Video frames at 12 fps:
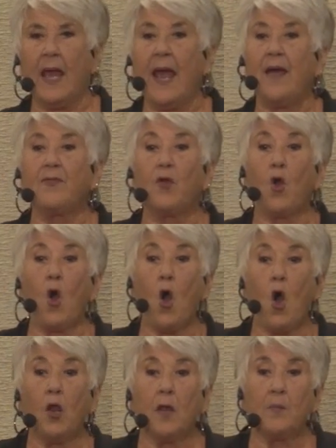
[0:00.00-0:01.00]
And they're
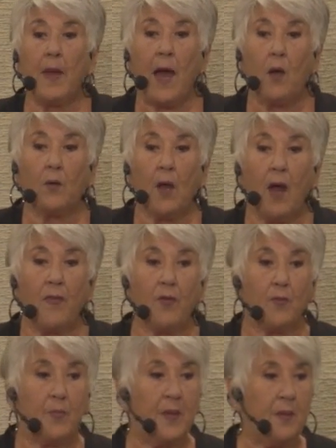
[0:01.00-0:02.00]
all about other
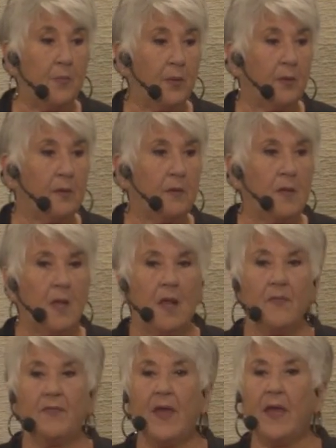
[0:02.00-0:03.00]
people.
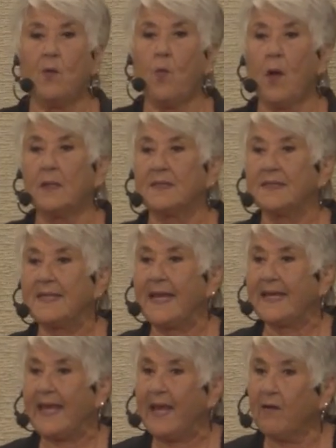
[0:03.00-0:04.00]
They want to
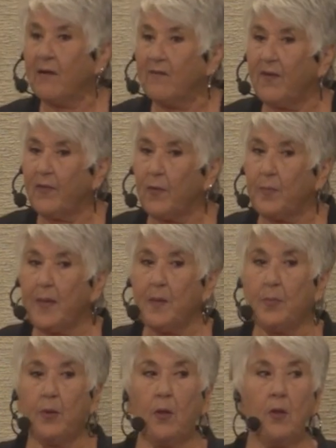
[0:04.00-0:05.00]
take care of other
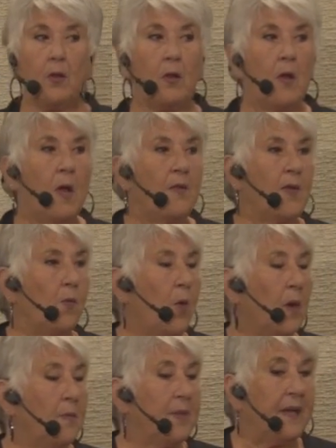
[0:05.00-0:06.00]
people. They
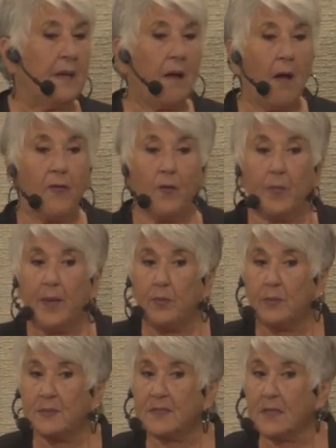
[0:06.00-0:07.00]
want to be in other
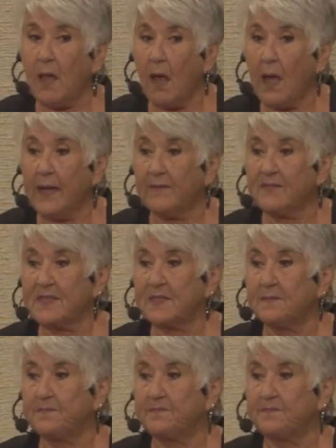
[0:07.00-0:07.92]
people's lives.